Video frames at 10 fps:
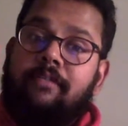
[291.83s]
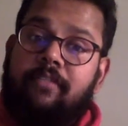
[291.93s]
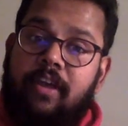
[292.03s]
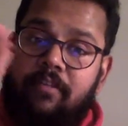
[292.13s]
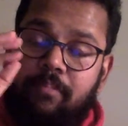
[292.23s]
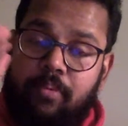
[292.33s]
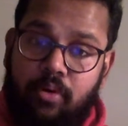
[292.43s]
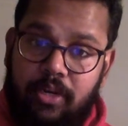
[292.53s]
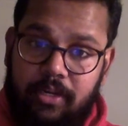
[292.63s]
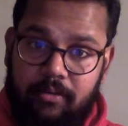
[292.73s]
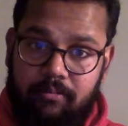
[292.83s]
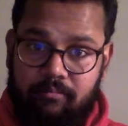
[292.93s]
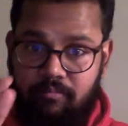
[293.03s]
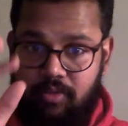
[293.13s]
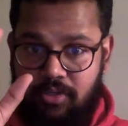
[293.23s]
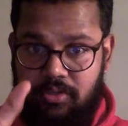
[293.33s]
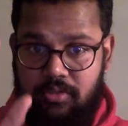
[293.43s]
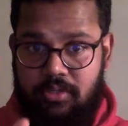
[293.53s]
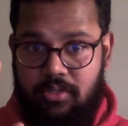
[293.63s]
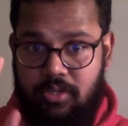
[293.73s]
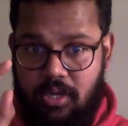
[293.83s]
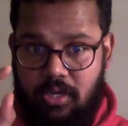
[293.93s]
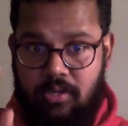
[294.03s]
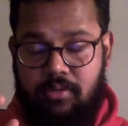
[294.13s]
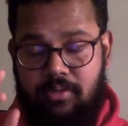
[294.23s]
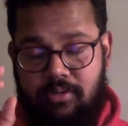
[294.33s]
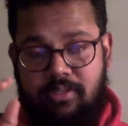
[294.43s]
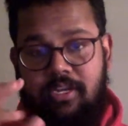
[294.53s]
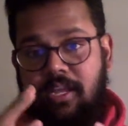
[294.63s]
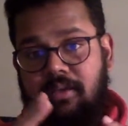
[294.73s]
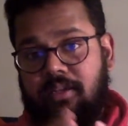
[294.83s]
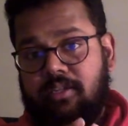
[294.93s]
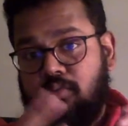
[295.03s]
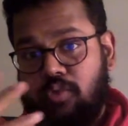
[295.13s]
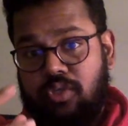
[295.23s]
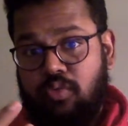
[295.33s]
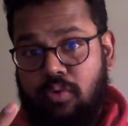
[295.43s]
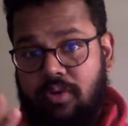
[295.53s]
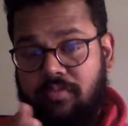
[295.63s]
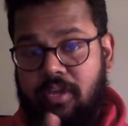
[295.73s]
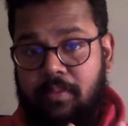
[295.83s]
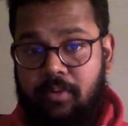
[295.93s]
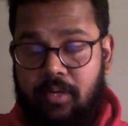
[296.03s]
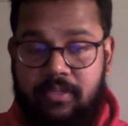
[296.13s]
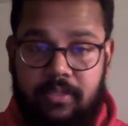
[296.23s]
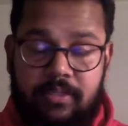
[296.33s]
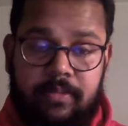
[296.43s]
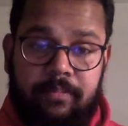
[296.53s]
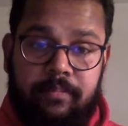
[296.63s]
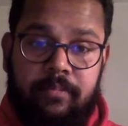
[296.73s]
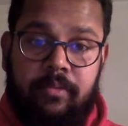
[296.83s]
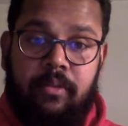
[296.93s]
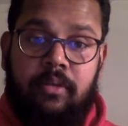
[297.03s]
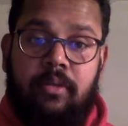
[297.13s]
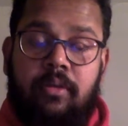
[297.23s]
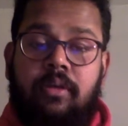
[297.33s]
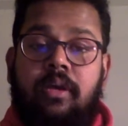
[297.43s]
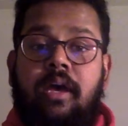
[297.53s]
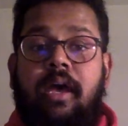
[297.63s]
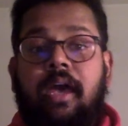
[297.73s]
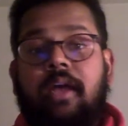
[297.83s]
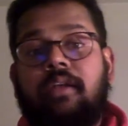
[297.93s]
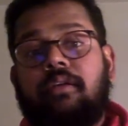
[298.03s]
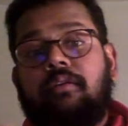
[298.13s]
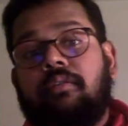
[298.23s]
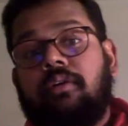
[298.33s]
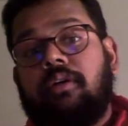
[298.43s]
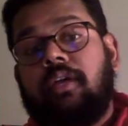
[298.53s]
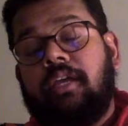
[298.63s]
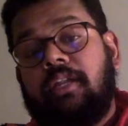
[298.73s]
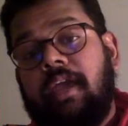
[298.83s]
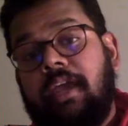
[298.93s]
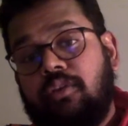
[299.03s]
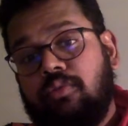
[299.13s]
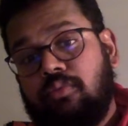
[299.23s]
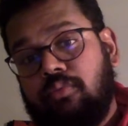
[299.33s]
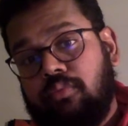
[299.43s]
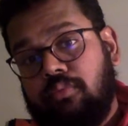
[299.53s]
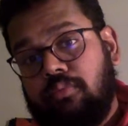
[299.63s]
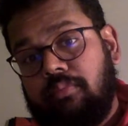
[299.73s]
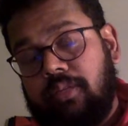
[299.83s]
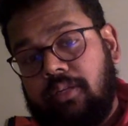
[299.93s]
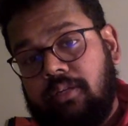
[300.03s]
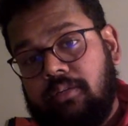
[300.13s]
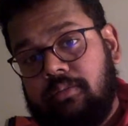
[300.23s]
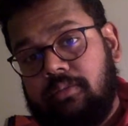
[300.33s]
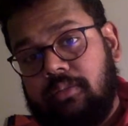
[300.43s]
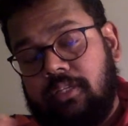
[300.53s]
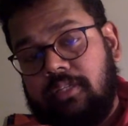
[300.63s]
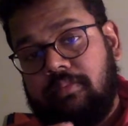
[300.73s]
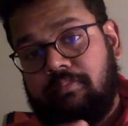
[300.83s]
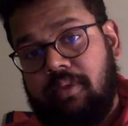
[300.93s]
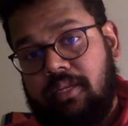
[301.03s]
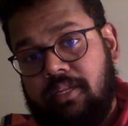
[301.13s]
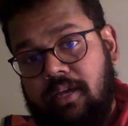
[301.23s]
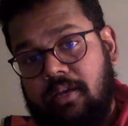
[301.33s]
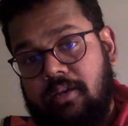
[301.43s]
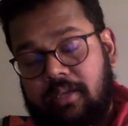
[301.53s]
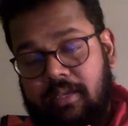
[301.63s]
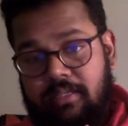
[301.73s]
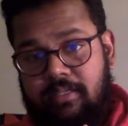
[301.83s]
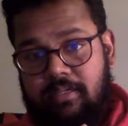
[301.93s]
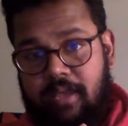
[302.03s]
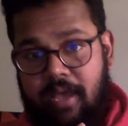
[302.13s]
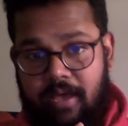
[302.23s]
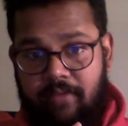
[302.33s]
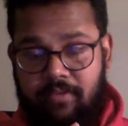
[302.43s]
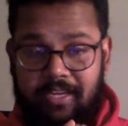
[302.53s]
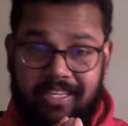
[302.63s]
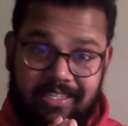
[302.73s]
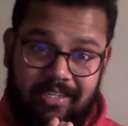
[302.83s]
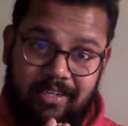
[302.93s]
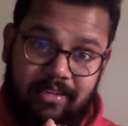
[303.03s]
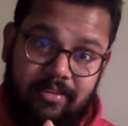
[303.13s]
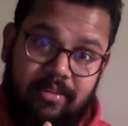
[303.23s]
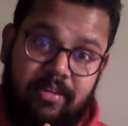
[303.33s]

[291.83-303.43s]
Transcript: we have proline, which is which is one of the amino acids. And in A2 milk, this beta casein have histidine